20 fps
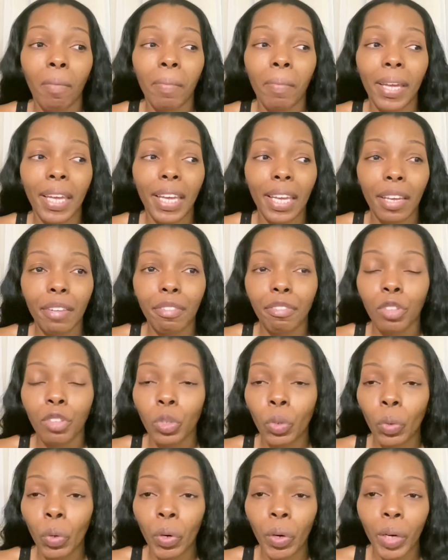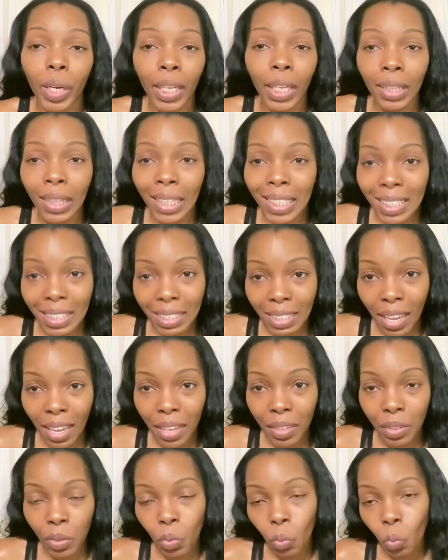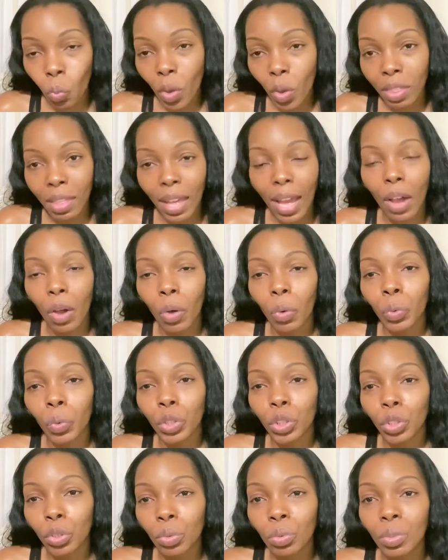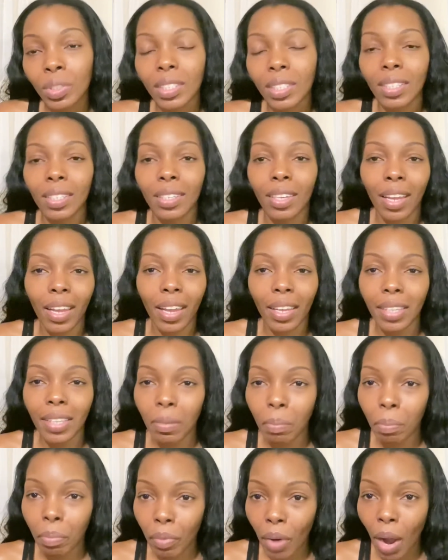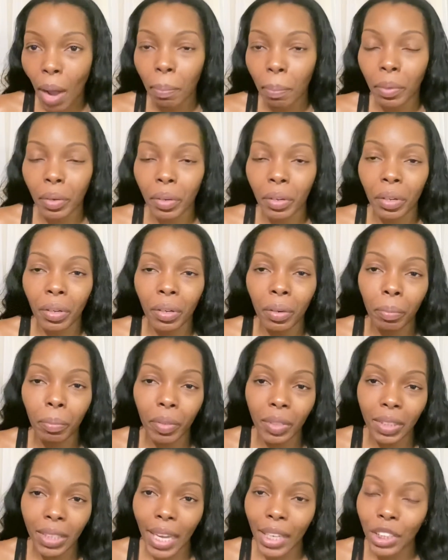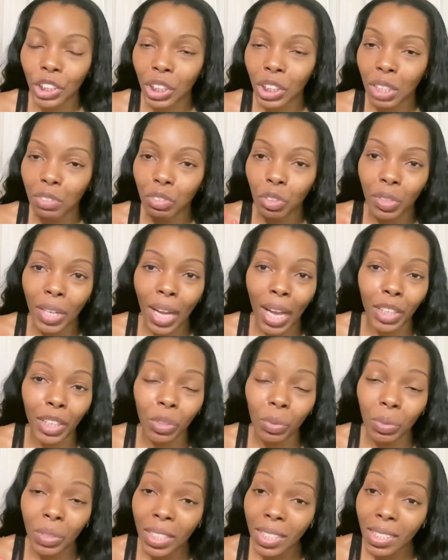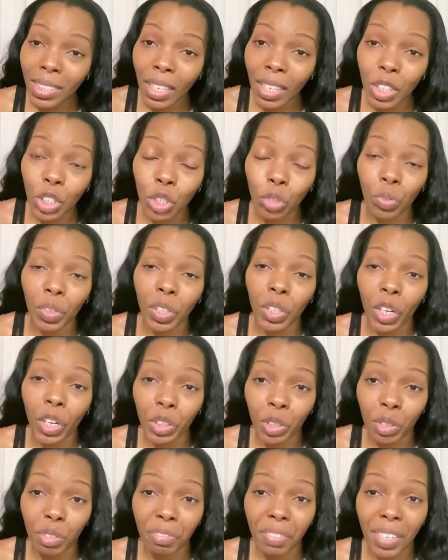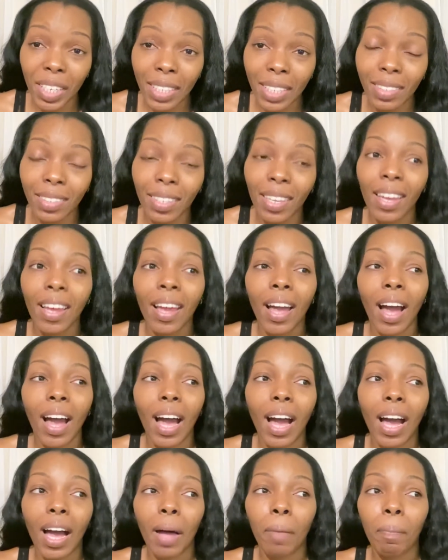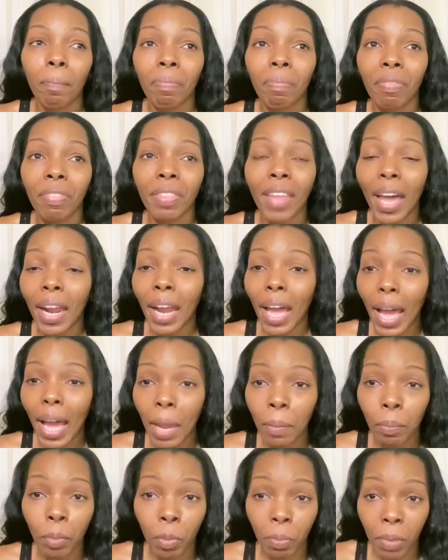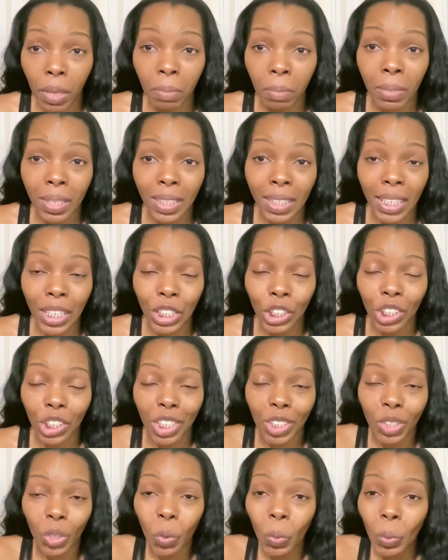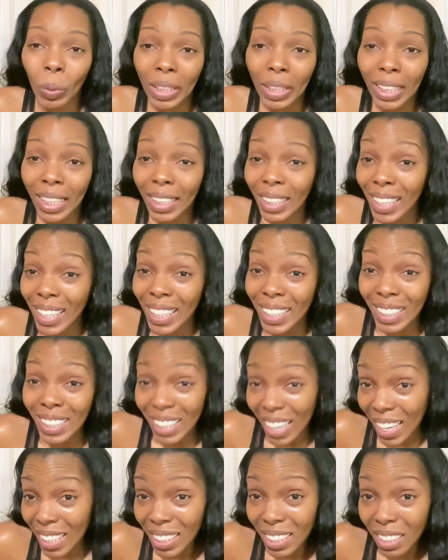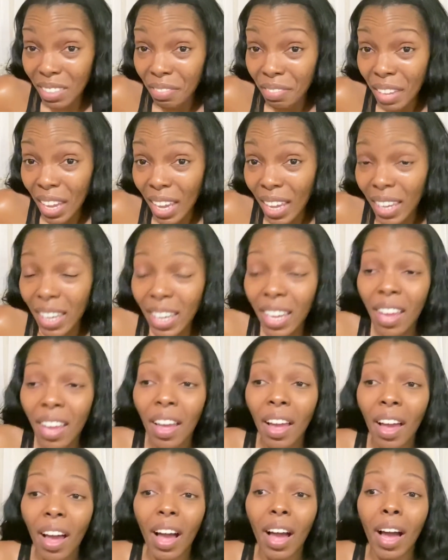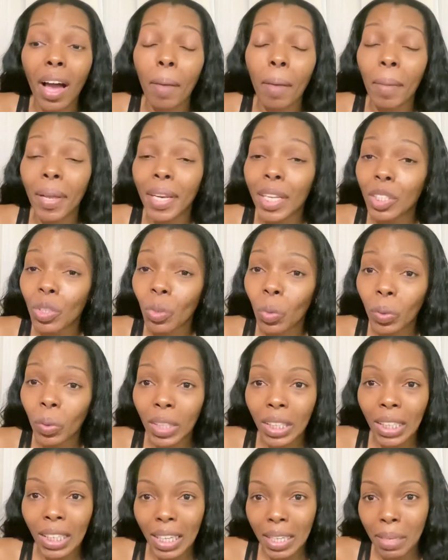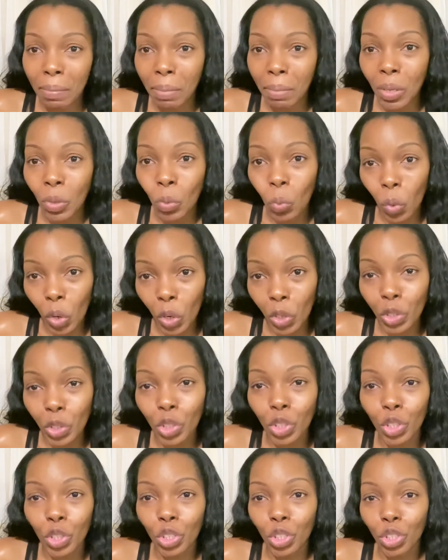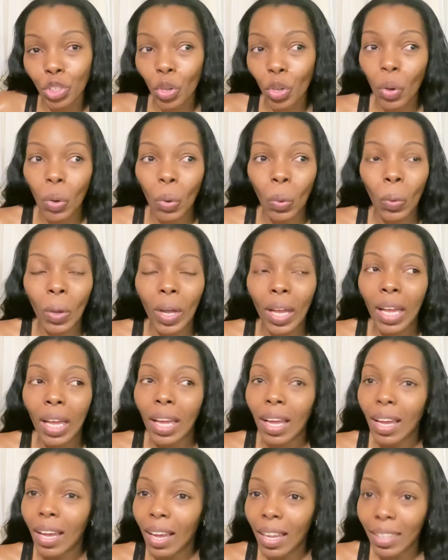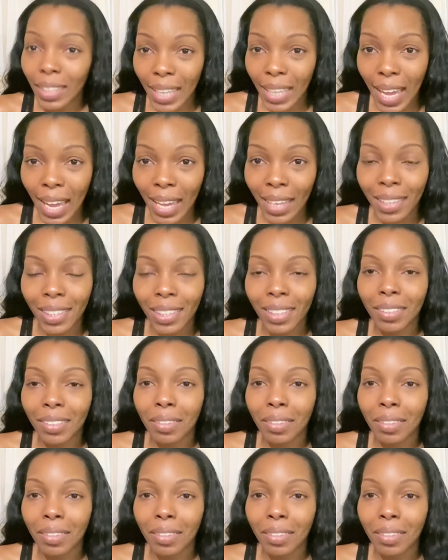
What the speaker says: if you're in the sun without using any proper protection, if you're not using sunscreen on your face, that hyperpigmentation is only going to intensify, and it's only going to be worse. So again,